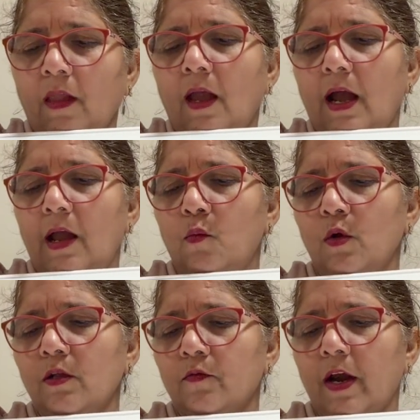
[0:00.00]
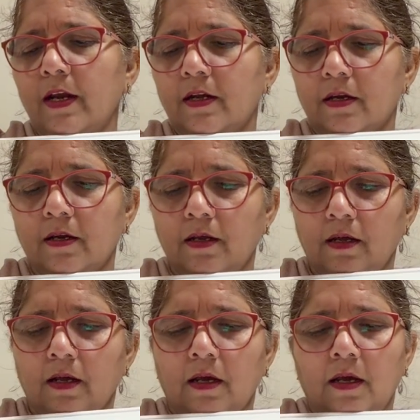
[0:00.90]
I will write
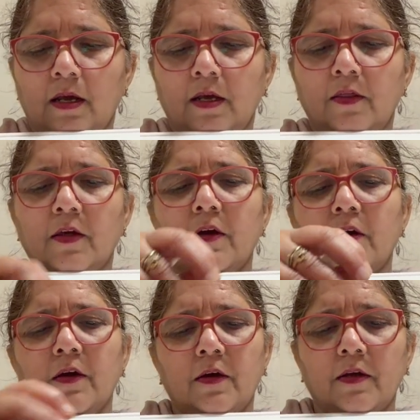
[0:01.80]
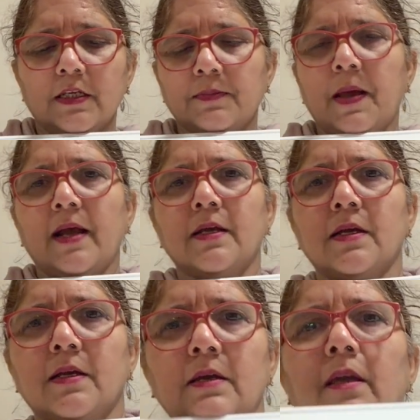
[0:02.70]
the spec
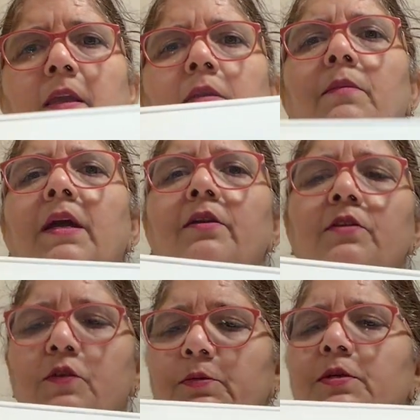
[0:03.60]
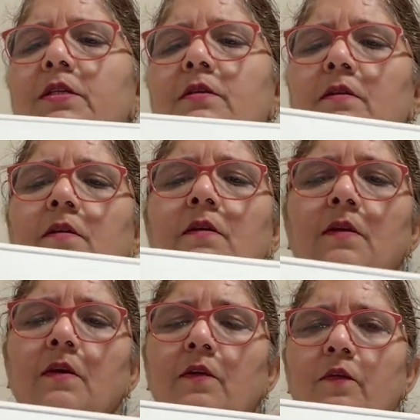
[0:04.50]
in my description
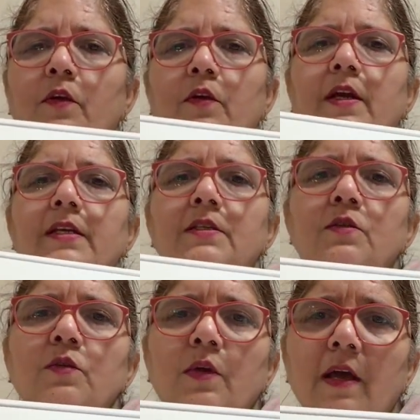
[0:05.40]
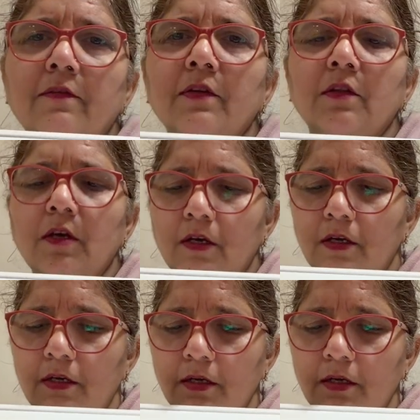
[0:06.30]
for you guys to have a look.